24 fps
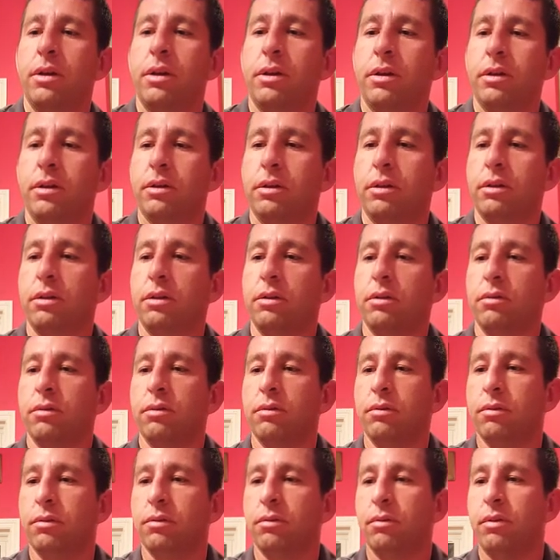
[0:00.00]
as a
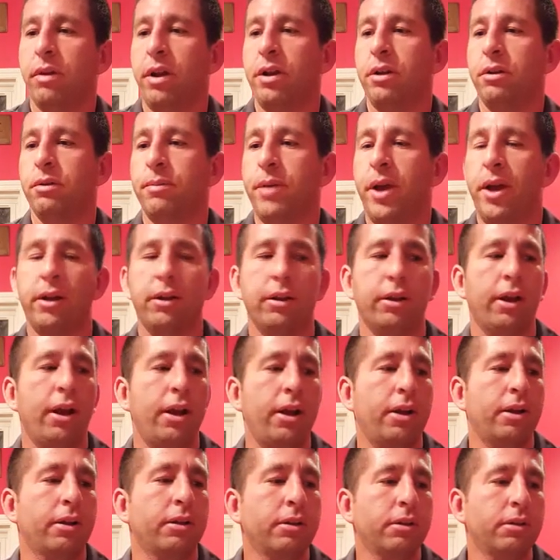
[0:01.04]
random act of
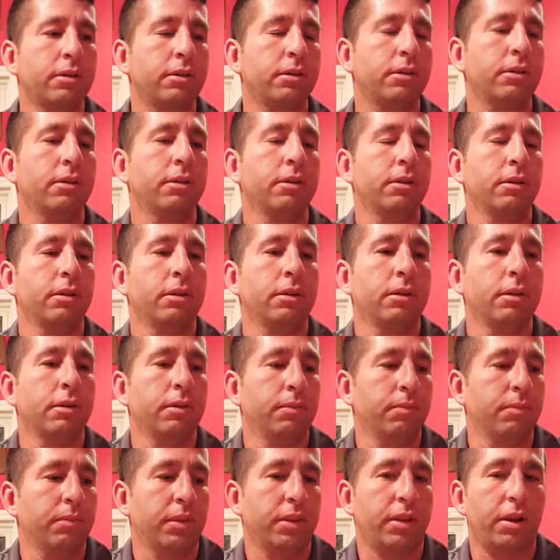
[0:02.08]
kindness.
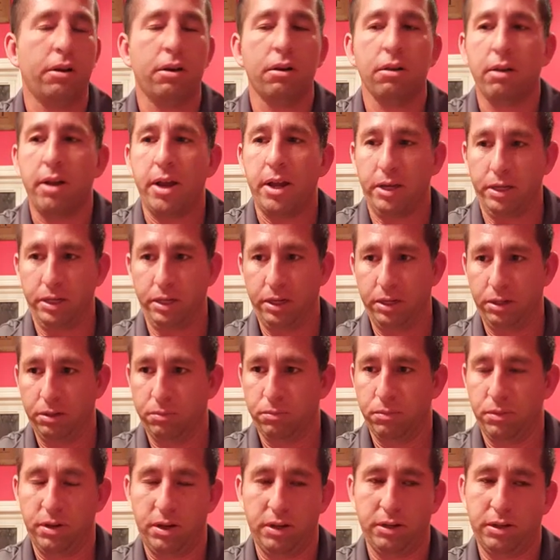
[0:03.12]
They're glad to get
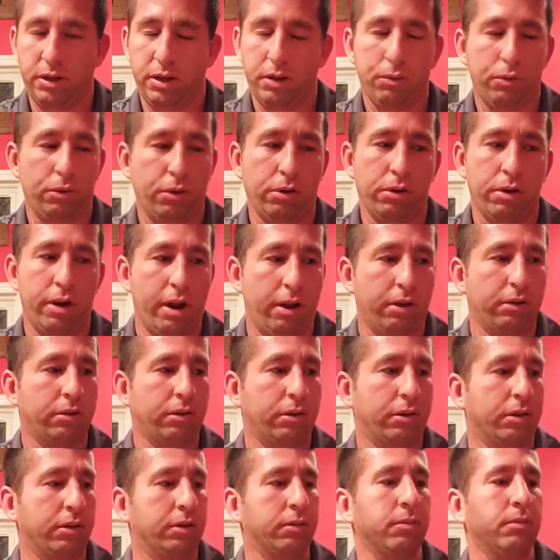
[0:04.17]
them. I was like, they're out
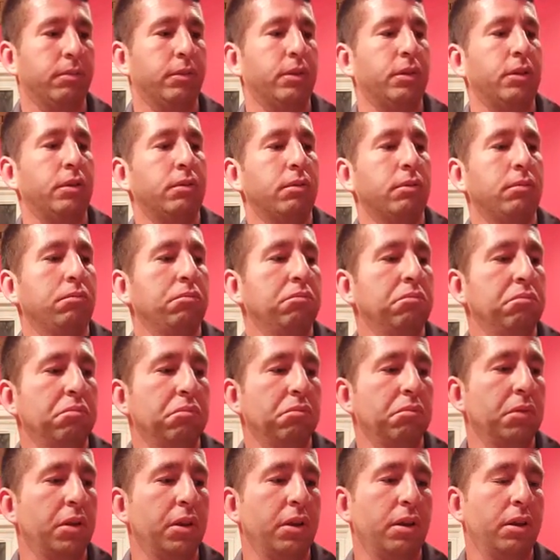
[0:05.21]
there. Just
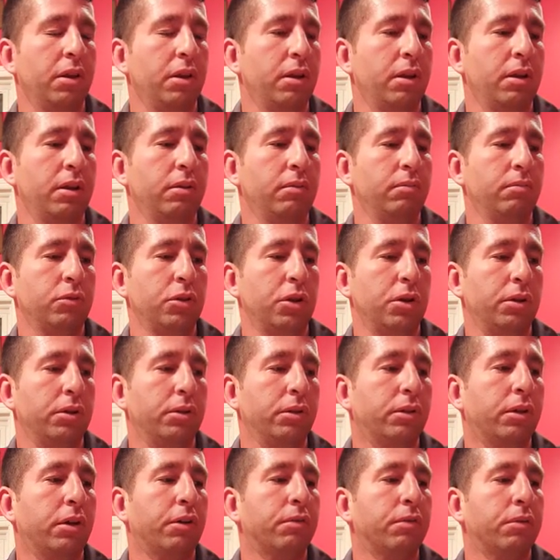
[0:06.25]

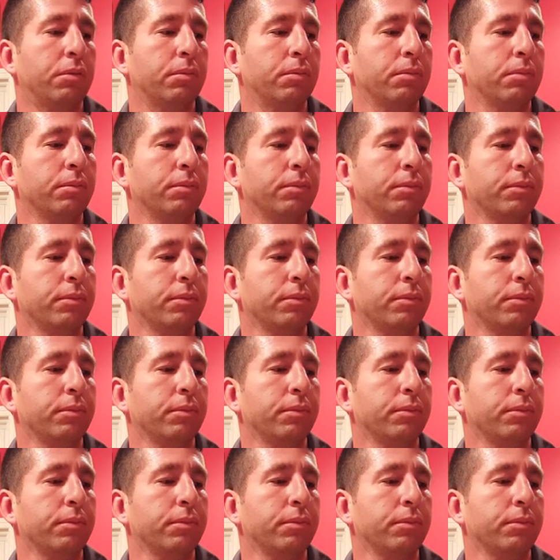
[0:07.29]
tons of them.